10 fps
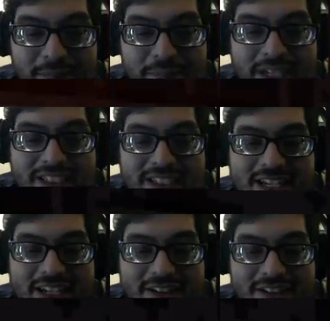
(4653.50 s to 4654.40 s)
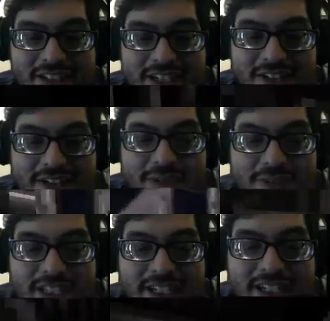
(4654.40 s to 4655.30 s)
basic healthcare like we
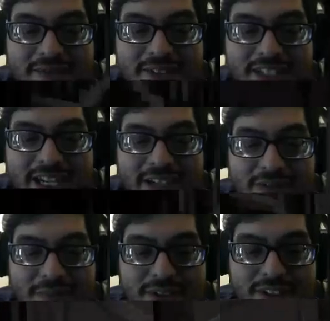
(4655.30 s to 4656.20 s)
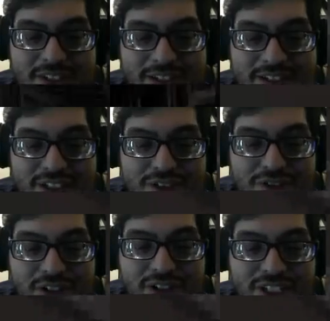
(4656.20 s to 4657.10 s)
would think of today would be like, you'd
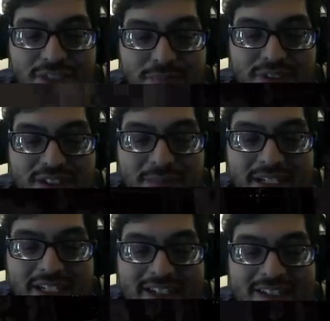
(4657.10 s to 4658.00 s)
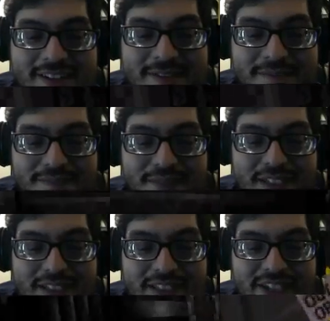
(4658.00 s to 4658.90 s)
literally just put somebody in a
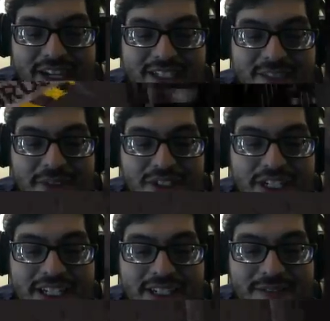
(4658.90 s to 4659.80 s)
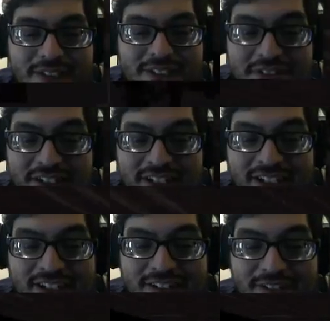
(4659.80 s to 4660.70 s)
science machine and it would
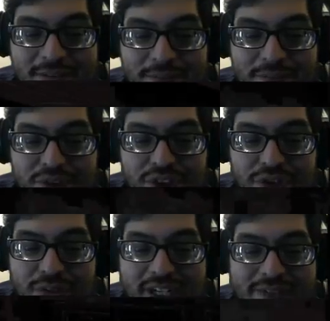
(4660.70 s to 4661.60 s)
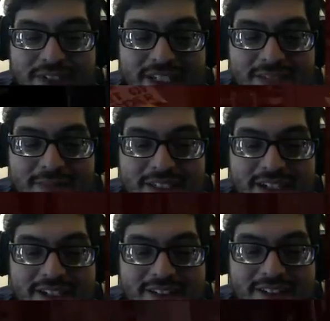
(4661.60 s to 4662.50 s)
do whatever needed to be
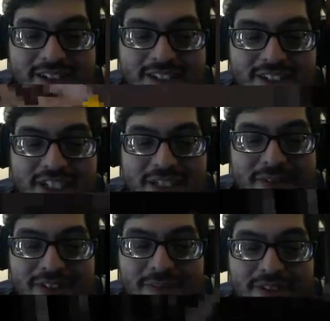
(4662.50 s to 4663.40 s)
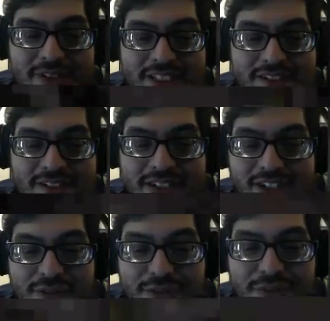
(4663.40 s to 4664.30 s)
done on the cheap. It'd only be like the
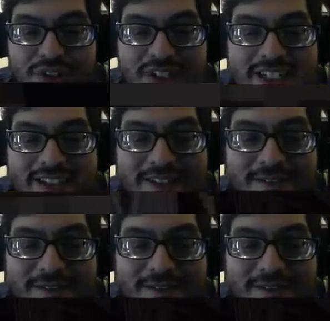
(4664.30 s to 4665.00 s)
really